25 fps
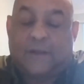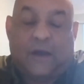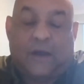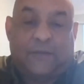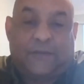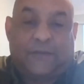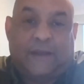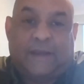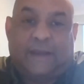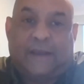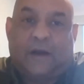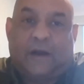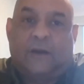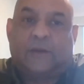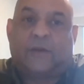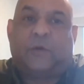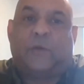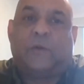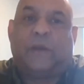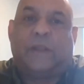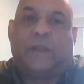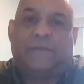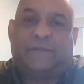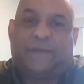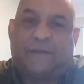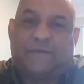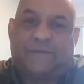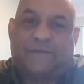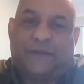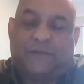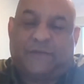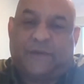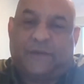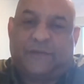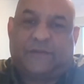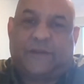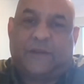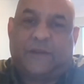I think I call it the
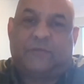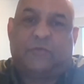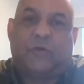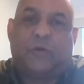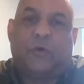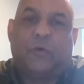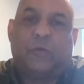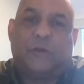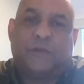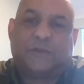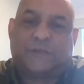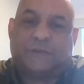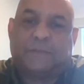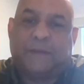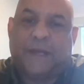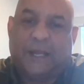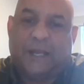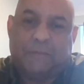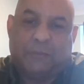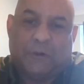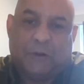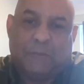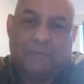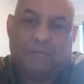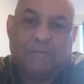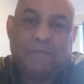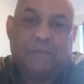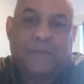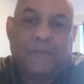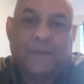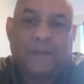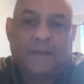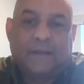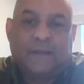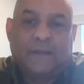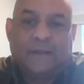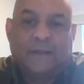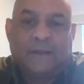50-50 rule as a minimum,
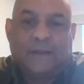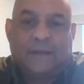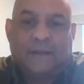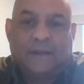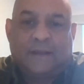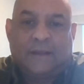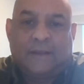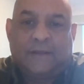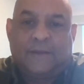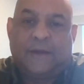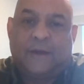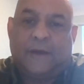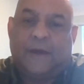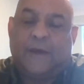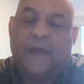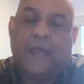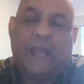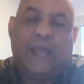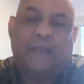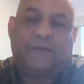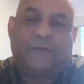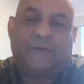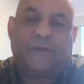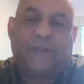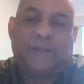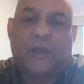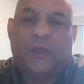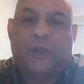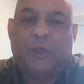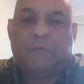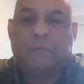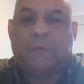that even though you